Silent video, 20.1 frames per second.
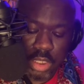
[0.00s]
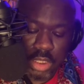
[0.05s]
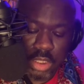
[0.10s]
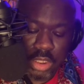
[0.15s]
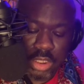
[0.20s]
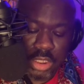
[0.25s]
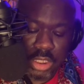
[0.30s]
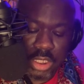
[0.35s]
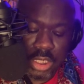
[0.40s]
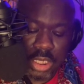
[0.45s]

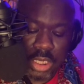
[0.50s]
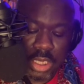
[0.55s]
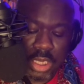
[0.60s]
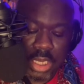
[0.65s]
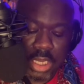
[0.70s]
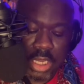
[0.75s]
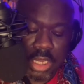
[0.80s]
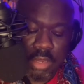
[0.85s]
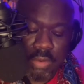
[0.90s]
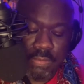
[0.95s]
She
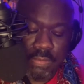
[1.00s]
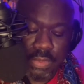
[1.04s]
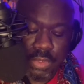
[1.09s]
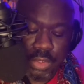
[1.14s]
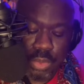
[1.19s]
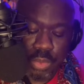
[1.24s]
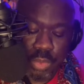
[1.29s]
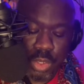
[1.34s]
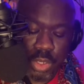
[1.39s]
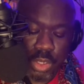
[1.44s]
heaves
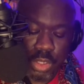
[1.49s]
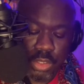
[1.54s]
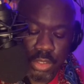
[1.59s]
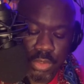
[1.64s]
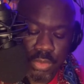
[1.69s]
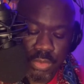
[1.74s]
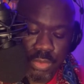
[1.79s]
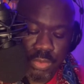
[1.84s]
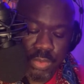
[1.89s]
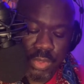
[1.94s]
the words
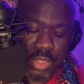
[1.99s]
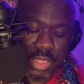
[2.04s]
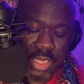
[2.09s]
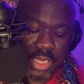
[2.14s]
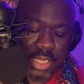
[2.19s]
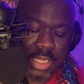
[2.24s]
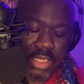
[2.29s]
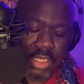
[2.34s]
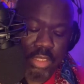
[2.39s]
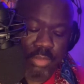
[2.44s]
through
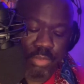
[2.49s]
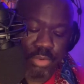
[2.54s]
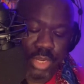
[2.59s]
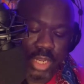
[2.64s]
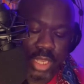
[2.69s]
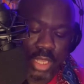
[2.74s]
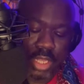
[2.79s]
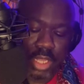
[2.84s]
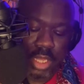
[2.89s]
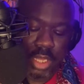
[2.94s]
thickened
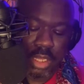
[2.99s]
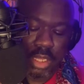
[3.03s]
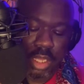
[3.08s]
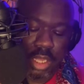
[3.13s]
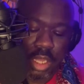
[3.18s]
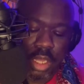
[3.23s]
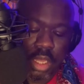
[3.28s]
breathing.